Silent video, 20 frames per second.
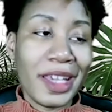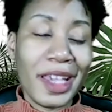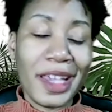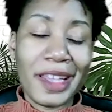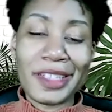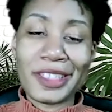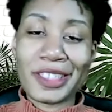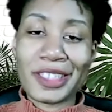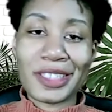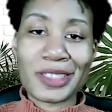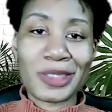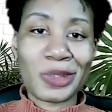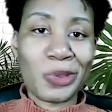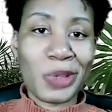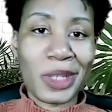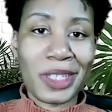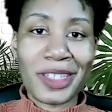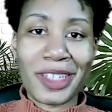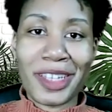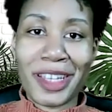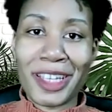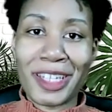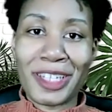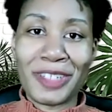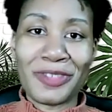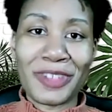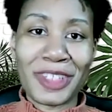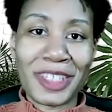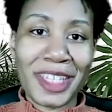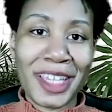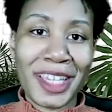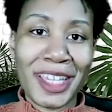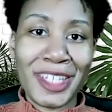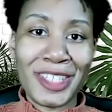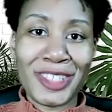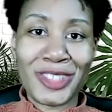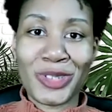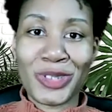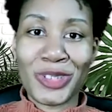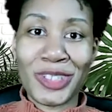And it's just a way to kind of
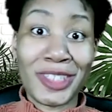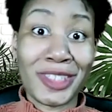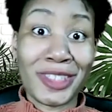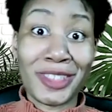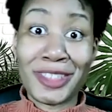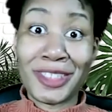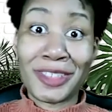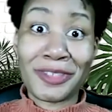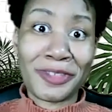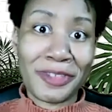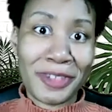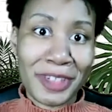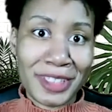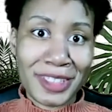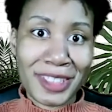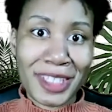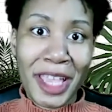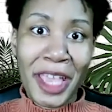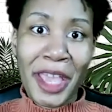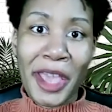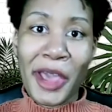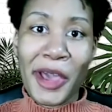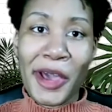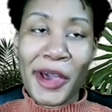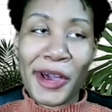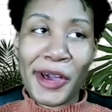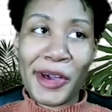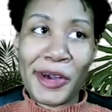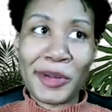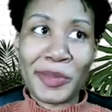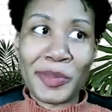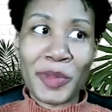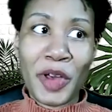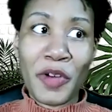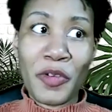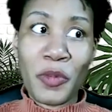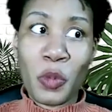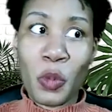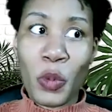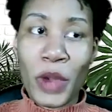engage in a different
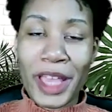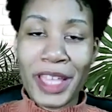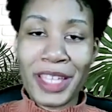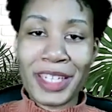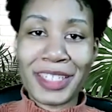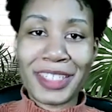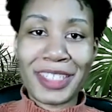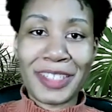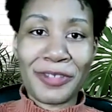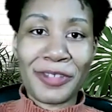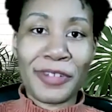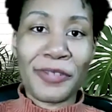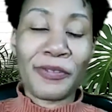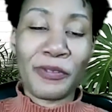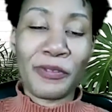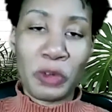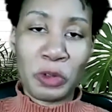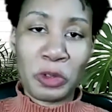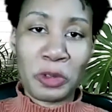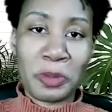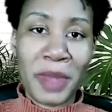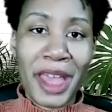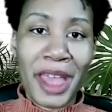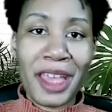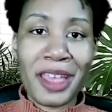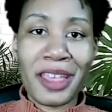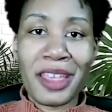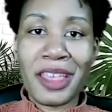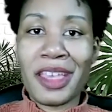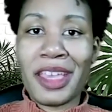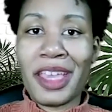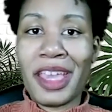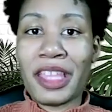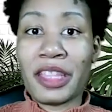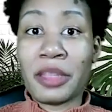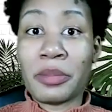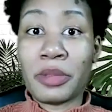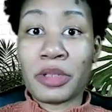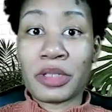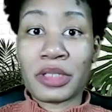way, in a different format. And
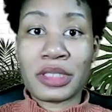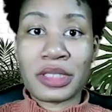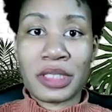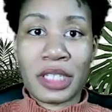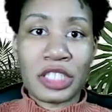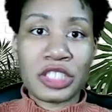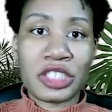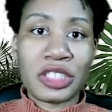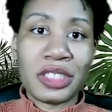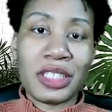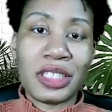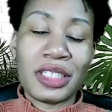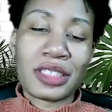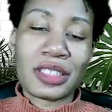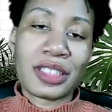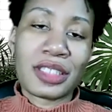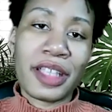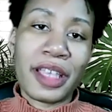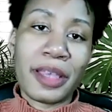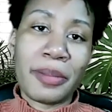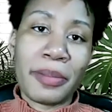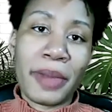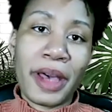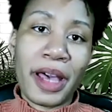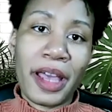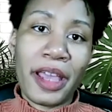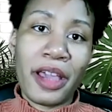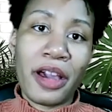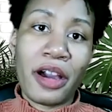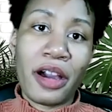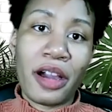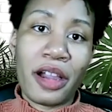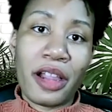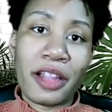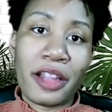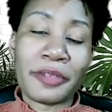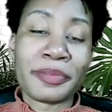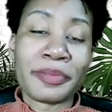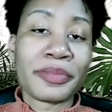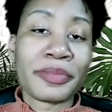the book discussion is led by
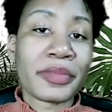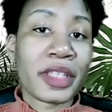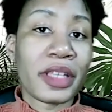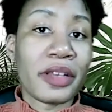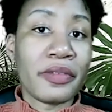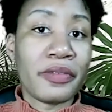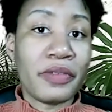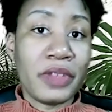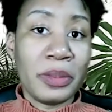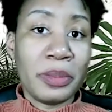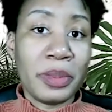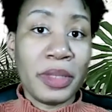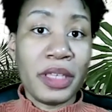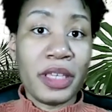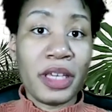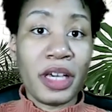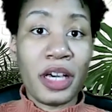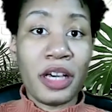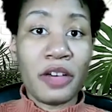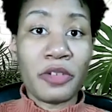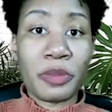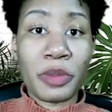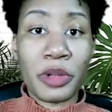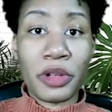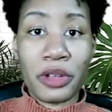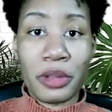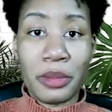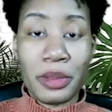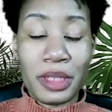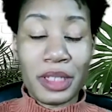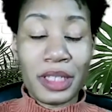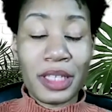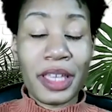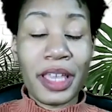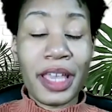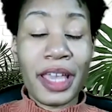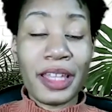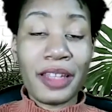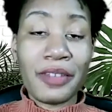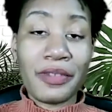our VP of Programming
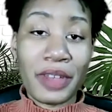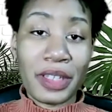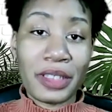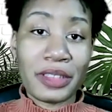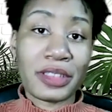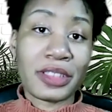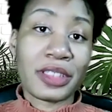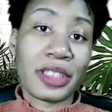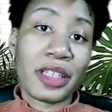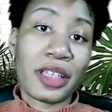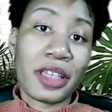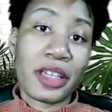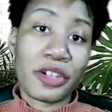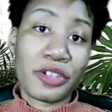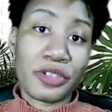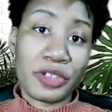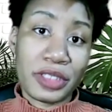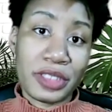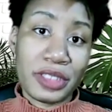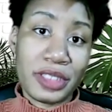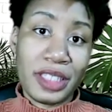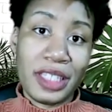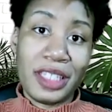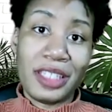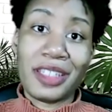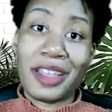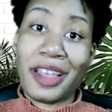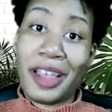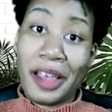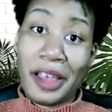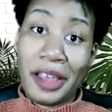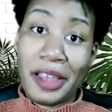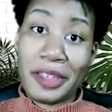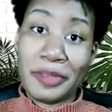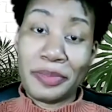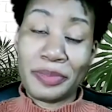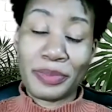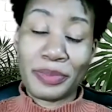and Events, Christine Ha.